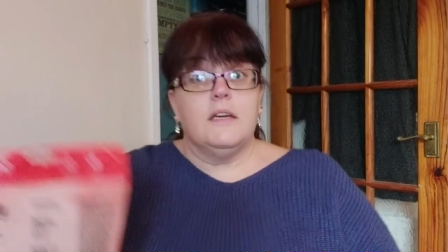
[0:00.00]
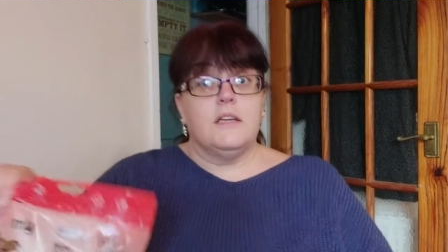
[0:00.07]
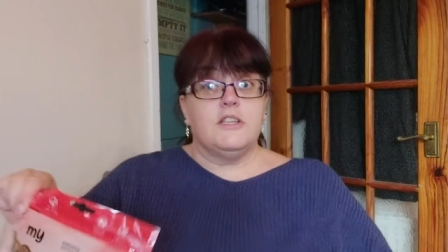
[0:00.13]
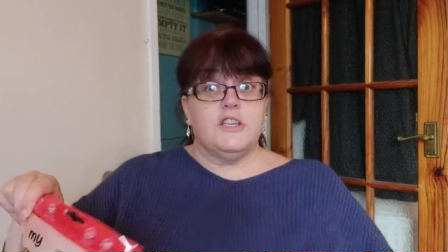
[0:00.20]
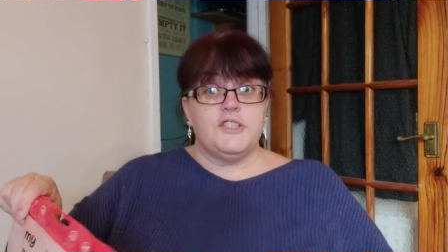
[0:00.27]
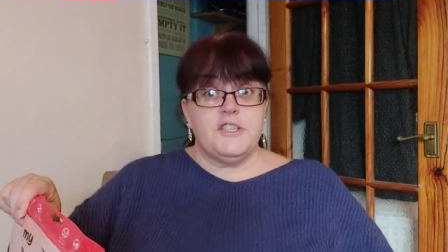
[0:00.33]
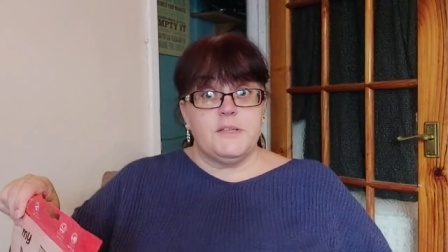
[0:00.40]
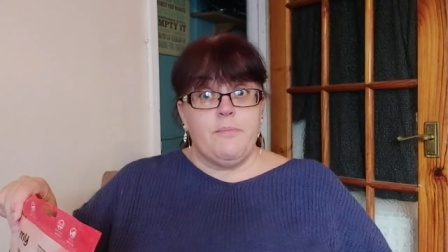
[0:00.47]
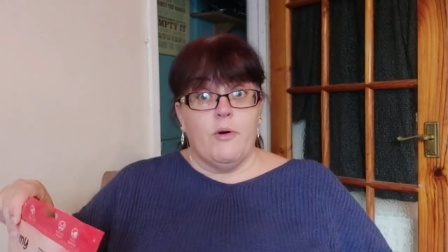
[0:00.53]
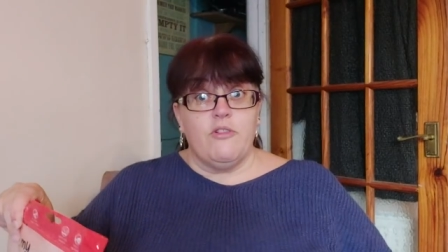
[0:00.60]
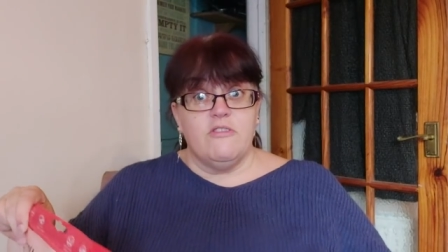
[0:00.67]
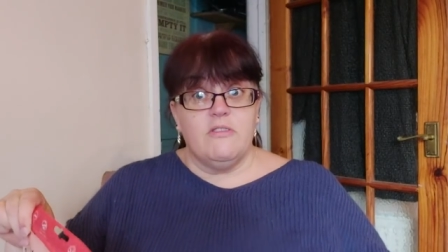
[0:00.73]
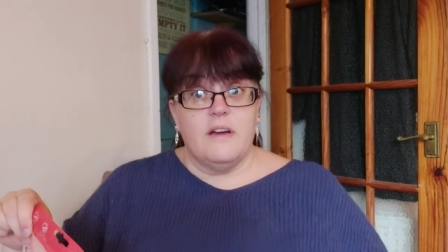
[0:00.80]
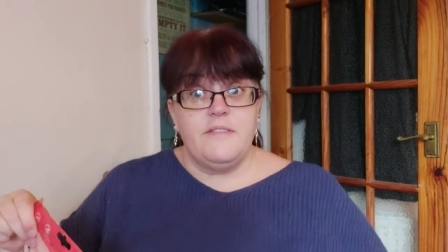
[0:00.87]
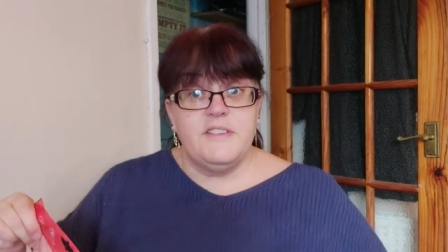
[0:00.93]
Just as the
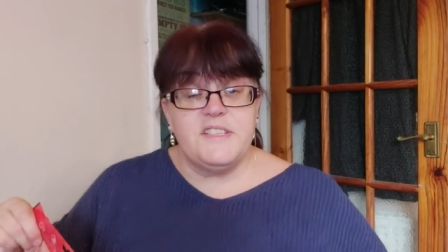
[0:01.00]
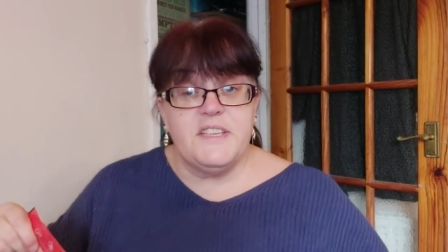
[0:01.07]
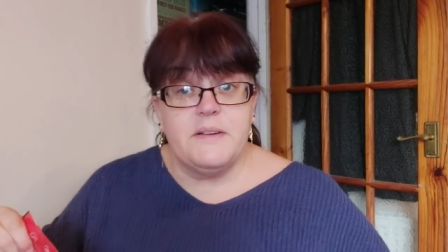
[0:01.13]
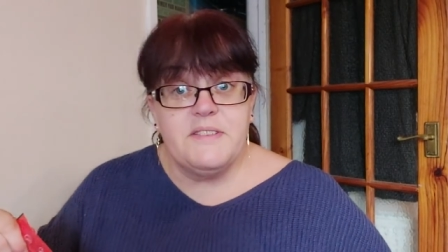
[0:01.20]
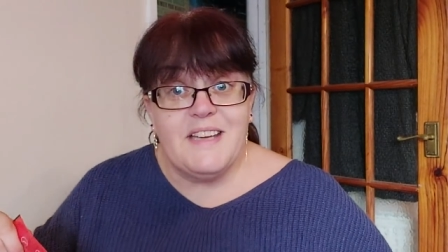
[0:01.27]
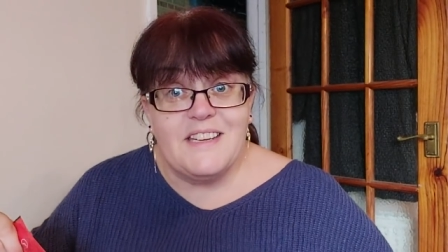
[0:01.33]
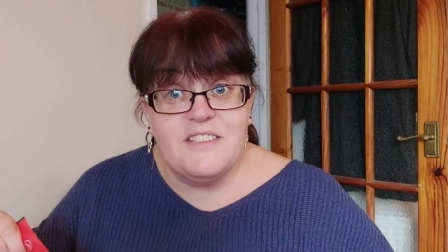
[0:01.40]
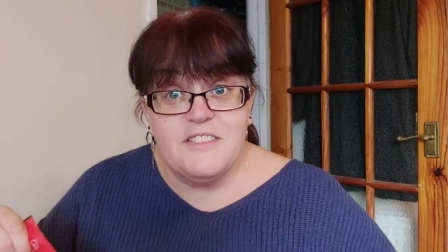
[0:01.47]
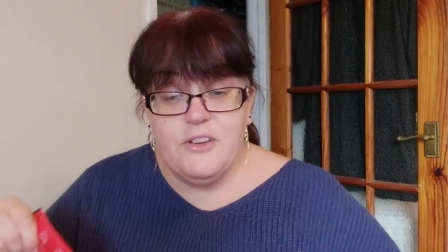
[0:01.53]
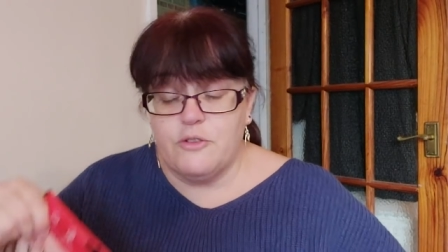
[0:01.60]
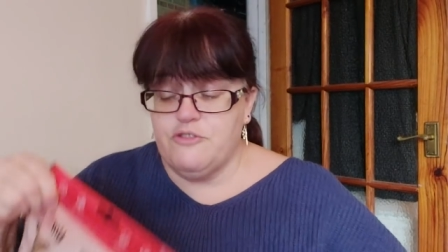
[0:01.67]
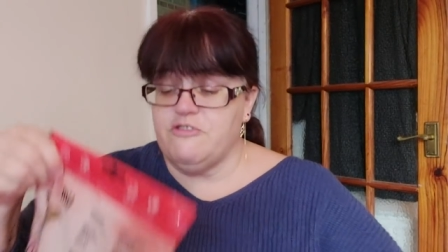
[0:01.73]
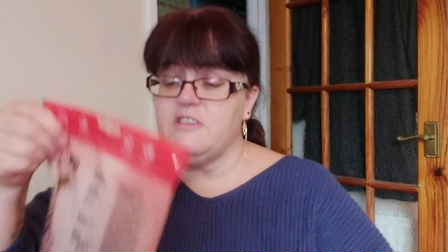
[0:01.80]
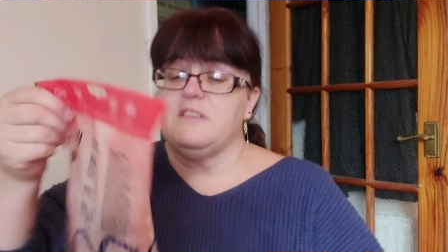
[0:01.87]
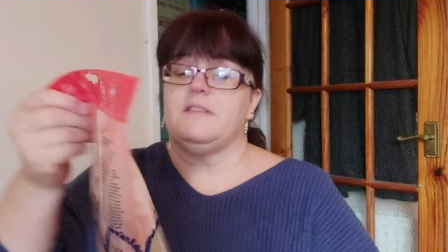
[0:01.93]
pour arrived, it's time to get to the dog
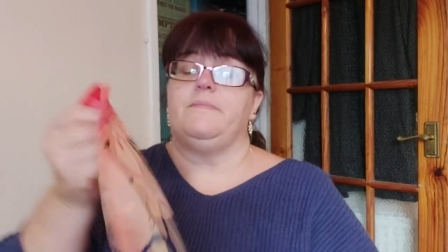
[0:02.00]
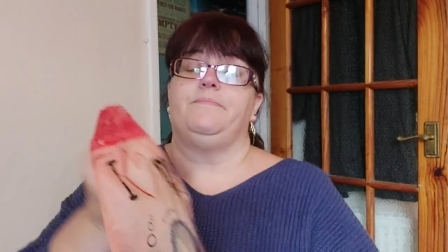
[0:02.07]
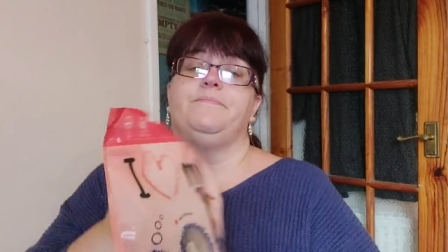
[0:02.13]
treats.